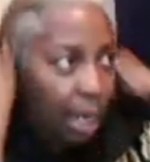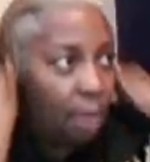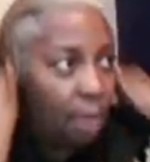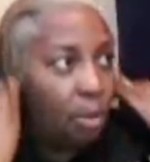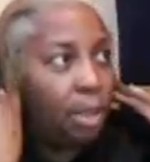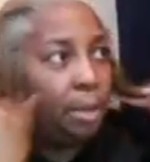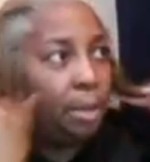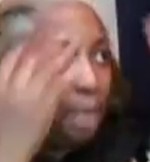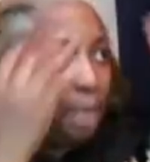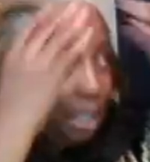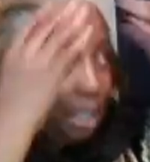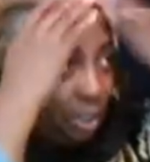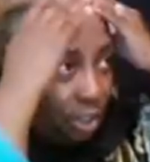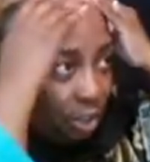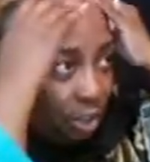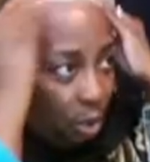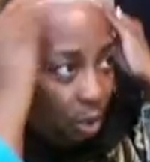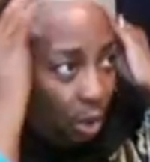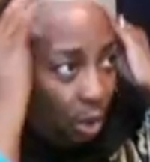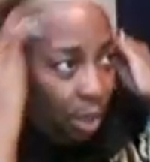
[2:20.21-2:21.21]
I want to make
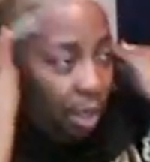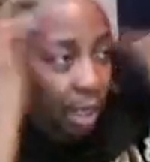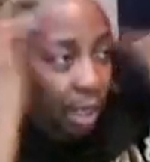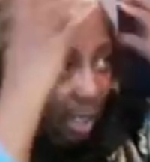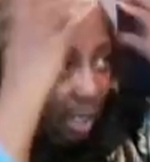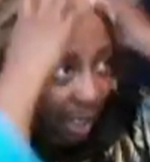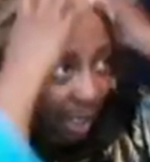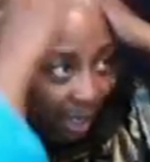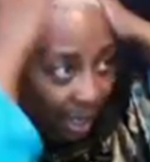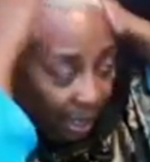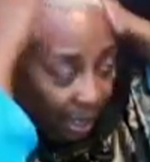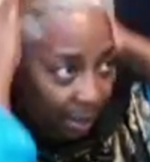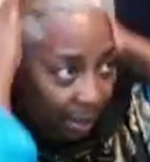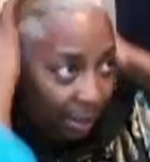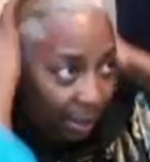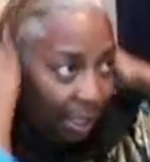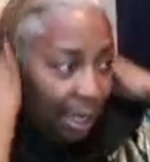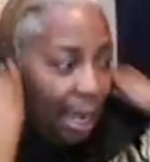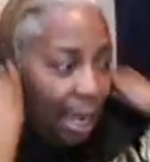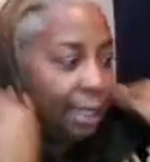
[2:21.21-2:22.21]
sure
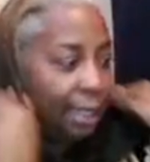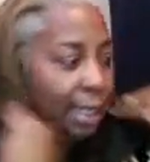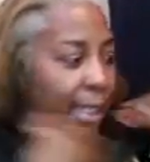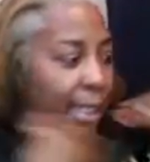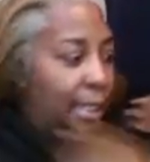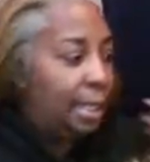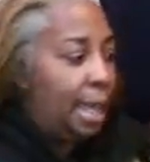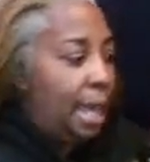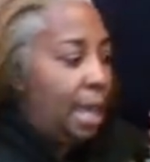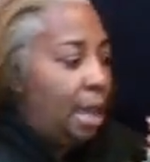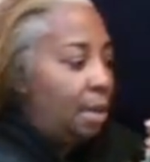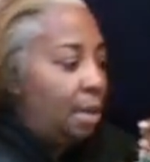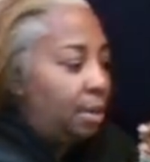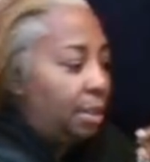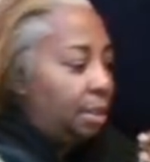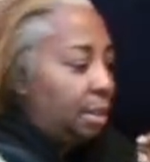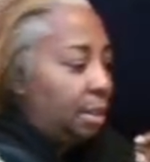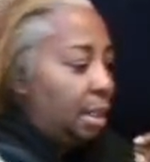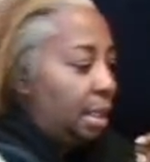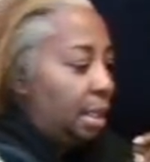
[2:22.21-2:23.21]
that I get it
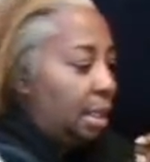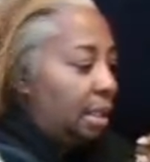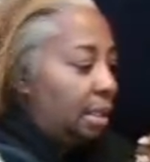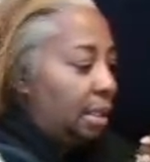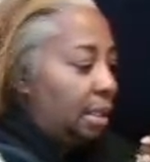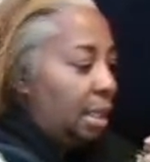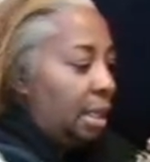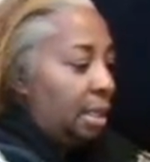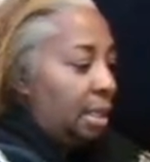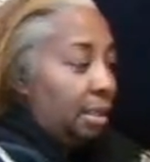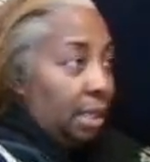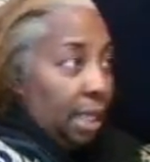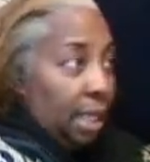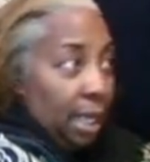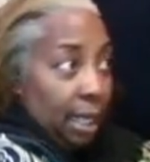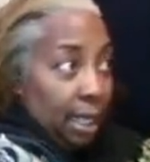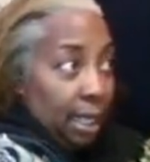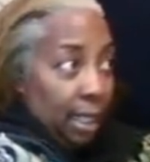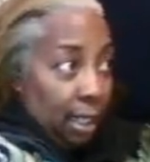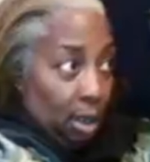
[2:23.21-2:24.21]
out and
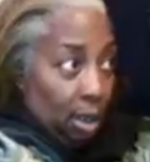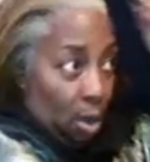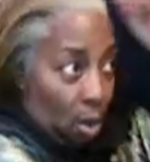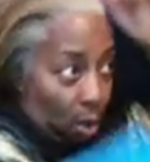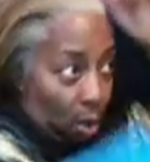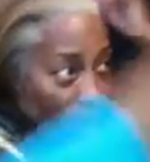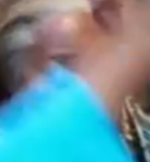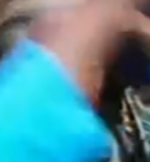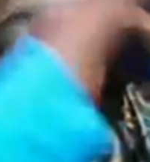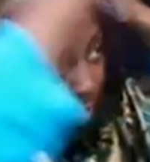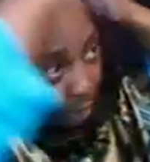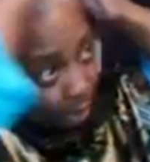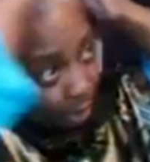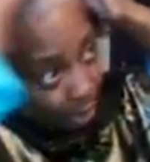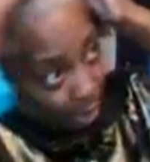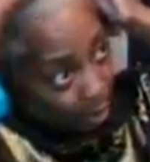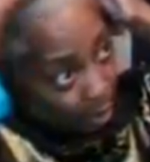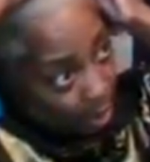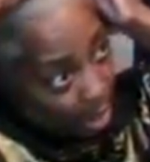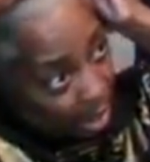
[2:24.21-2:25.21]
that I get it all out
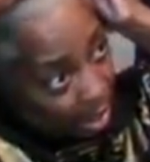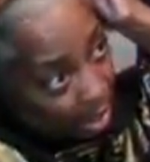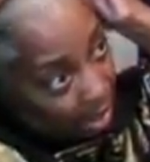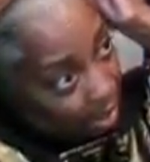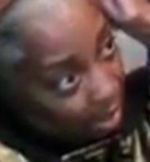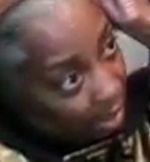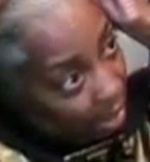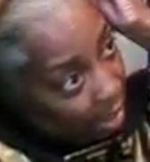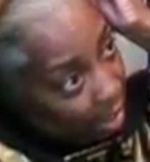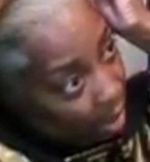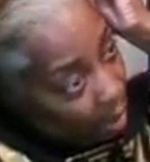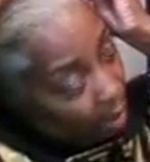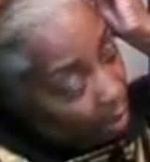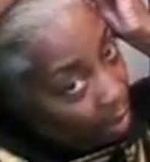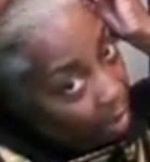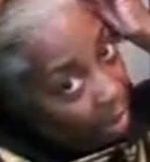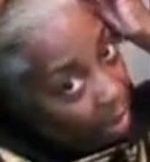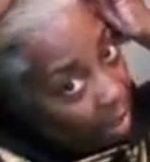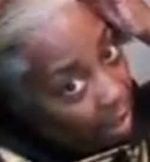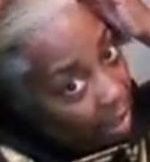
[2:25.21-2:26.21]
too. So